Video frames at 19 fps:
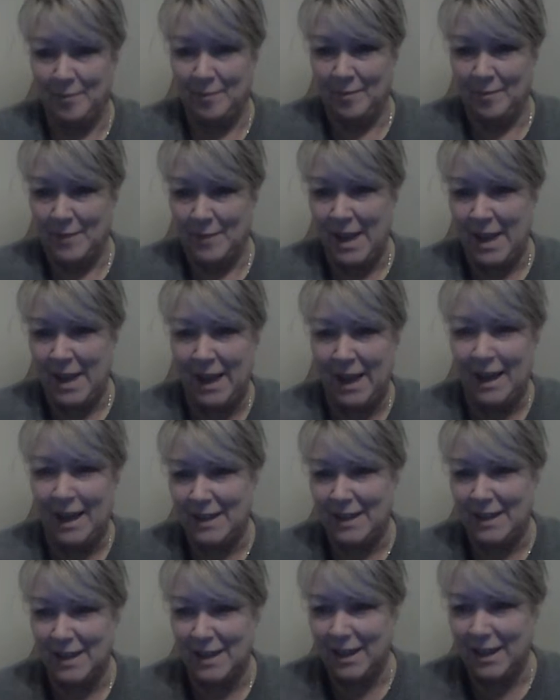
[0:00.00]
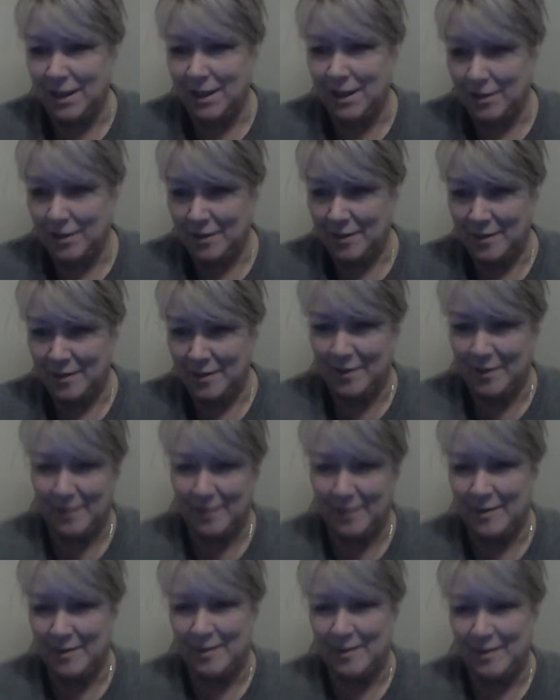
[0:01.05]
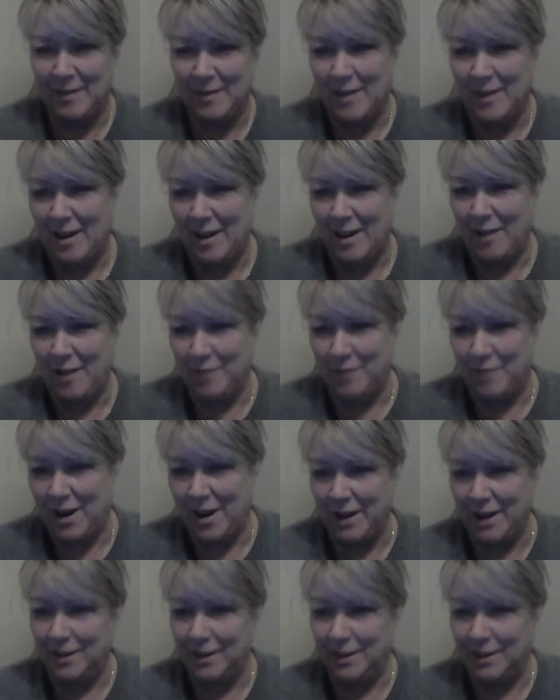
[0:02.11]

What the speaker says: Hey, Leslie. All right.